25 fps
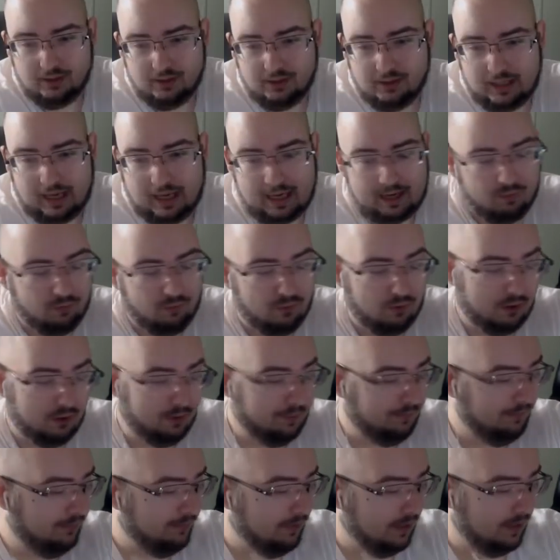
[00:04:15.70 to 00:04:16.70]
I don't want
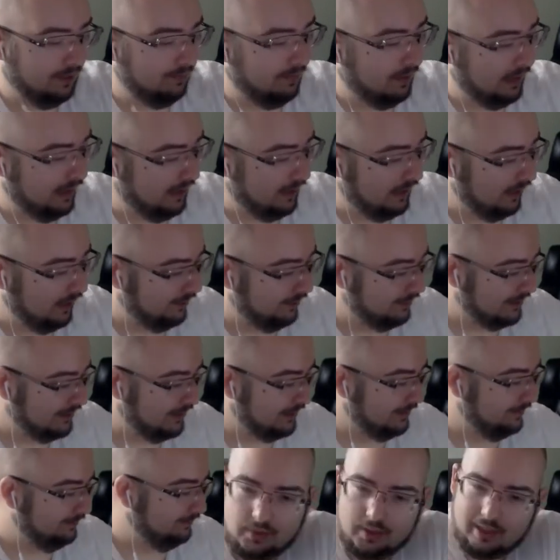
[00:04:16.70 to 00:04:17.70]
to play Black
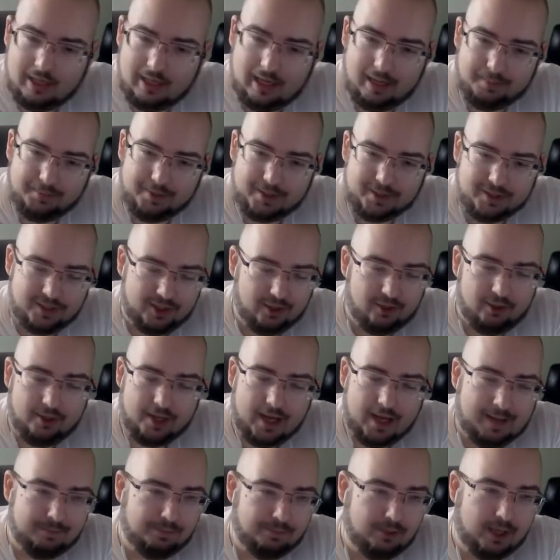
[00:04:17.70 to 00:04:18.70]
Ops. I'm considering
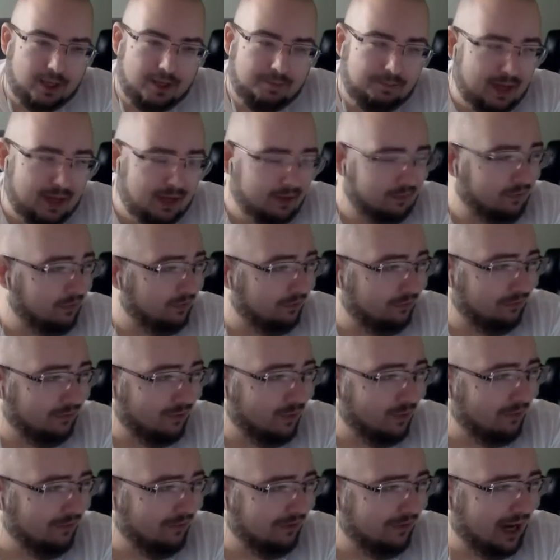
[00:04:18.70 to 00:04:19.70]
not playing Battlefield
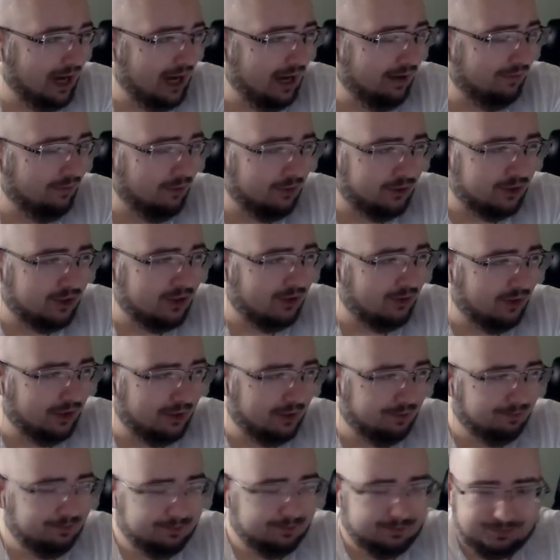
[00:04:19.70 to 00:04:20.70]
4, Five on
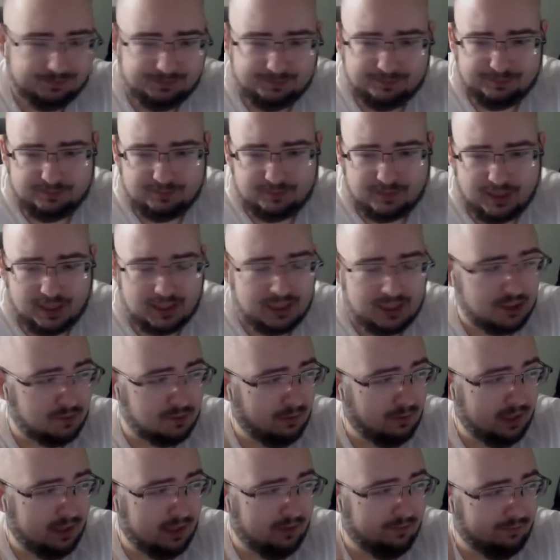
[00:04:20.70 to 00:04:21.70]
stream, and just
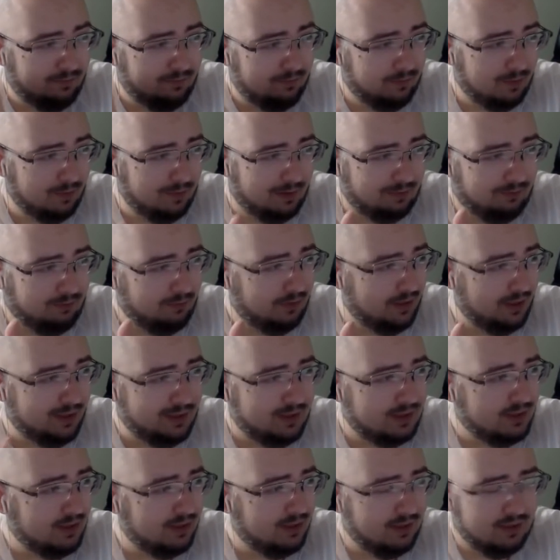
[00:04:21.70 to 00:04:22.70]
play it with my
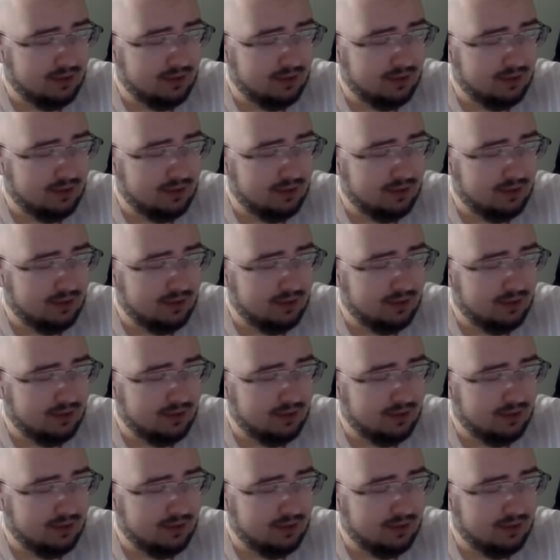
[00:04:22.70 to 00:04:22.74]
friends.